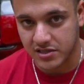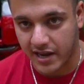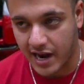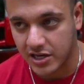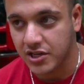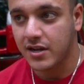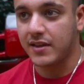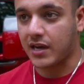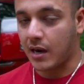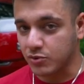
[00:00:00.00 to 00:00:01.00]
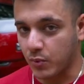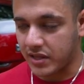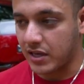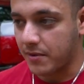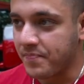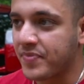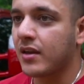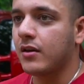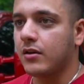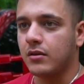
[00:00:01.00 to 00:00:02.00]
in cash that comes with it,
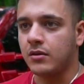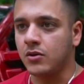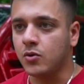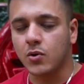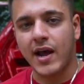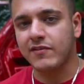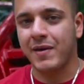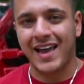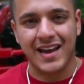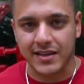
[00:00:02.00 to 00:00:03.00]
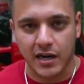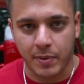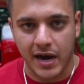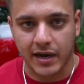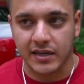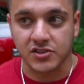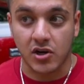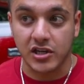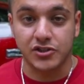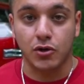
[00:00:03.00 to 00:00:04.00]
you don't have to pay anything out of pocket. As
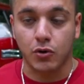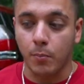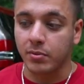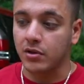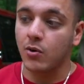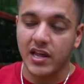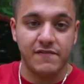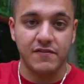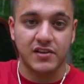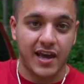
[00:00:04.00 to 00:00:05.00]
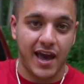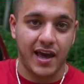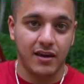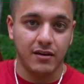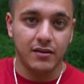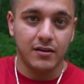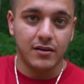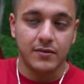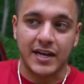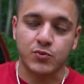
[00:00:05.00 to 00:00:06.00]
long as you don't go below that 50K,
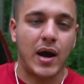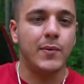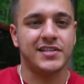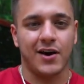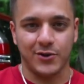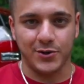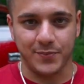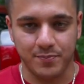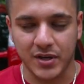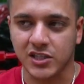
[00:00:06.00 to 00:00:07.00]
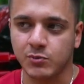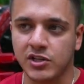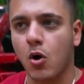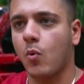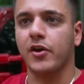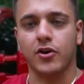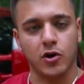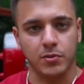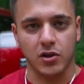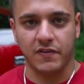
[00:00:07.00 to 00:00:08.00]
that's why we tell you, because we don't want you to
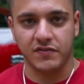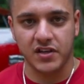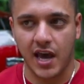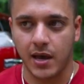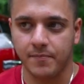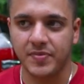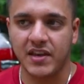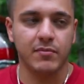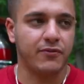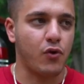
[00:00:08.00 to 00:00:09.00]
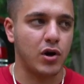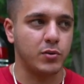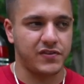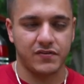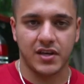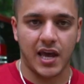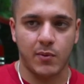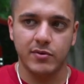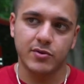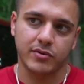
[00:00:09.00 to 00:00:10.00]
go below the 50K. Even before it was 50K,
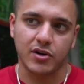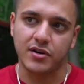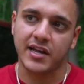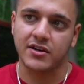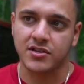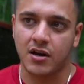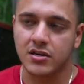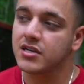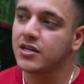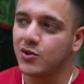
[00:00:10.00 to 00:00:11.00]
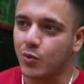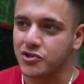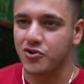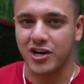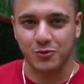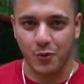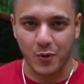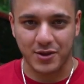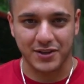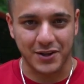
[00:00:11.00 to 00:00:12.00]
we were doing $30,000 when trucks were
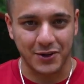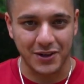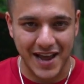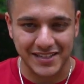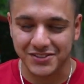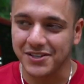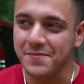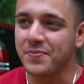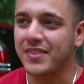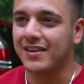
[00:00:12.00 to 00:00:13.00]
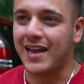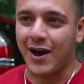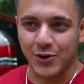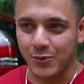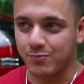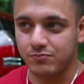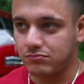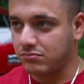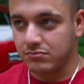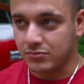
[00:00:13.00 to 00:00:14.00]
worth a little less. Now they're
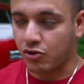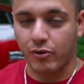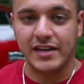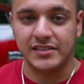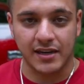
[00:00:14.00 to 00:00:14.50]
crazy